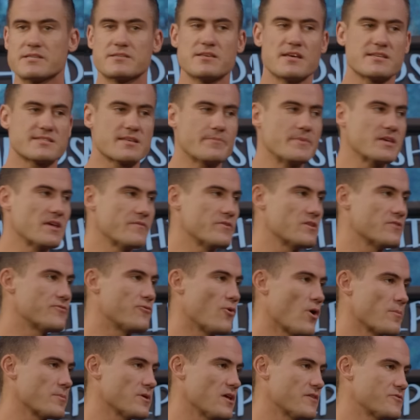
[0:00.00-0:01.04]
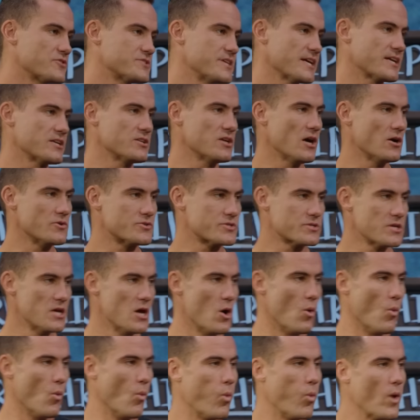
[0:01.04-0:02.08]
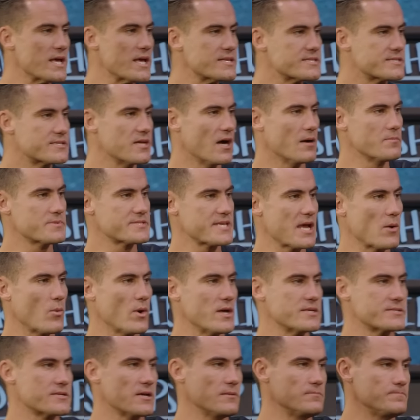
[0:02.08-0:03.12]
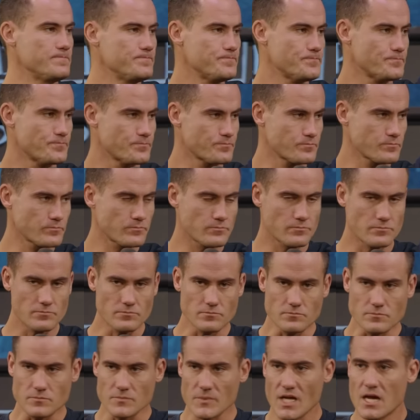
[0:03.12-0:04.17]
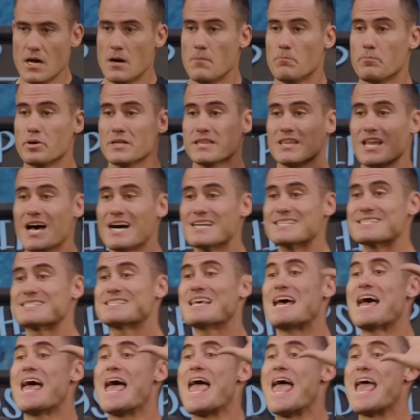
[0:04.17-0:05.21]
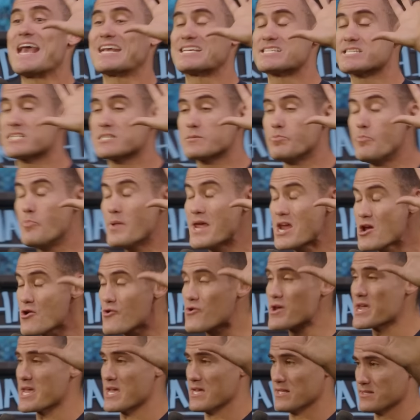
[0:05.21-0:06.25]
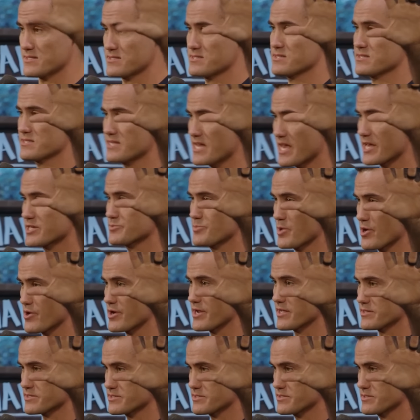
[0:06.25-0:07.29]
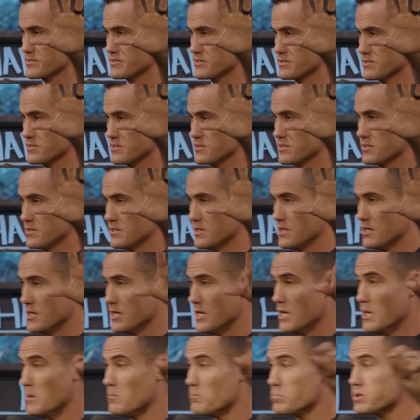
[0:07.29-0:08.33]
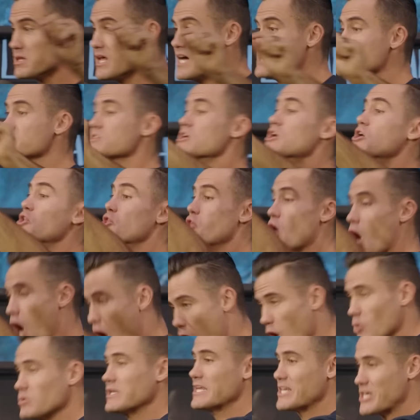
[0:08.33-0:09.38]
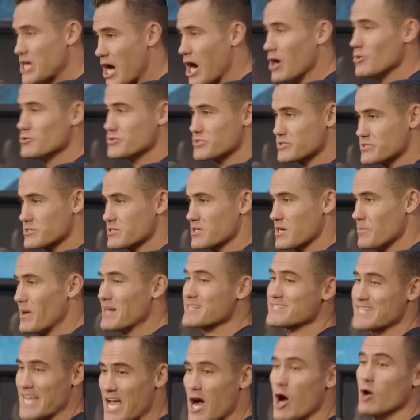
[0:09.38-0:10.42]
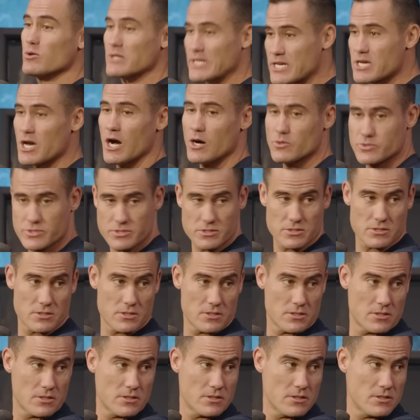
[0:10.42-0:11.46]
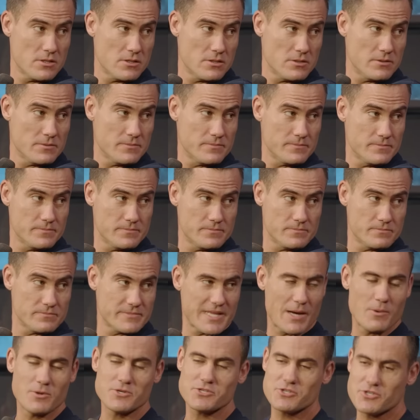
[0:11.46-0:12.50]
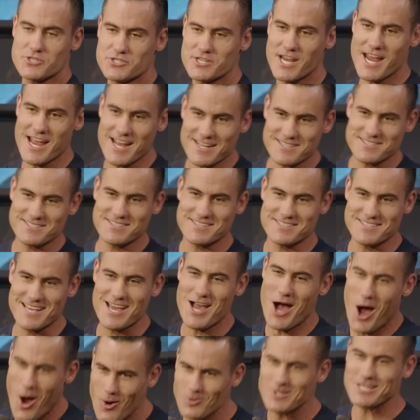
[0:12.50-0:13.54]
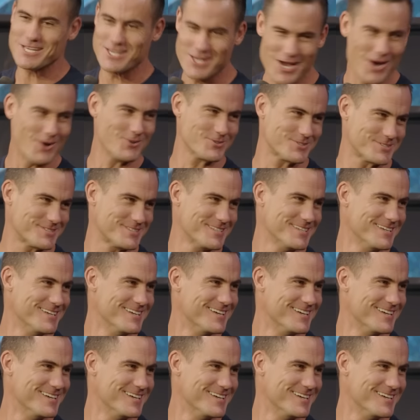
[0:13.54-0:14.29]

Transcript: is this. Let me give you the formula if you're taking notes. Wisdom, say wisdom. Wisdom. Plus experience, say experience. Experience. Plus the Holy Ghost. Come on, say Holy Ghost. Holy Ghost. That was your chance to say Holy Ghost.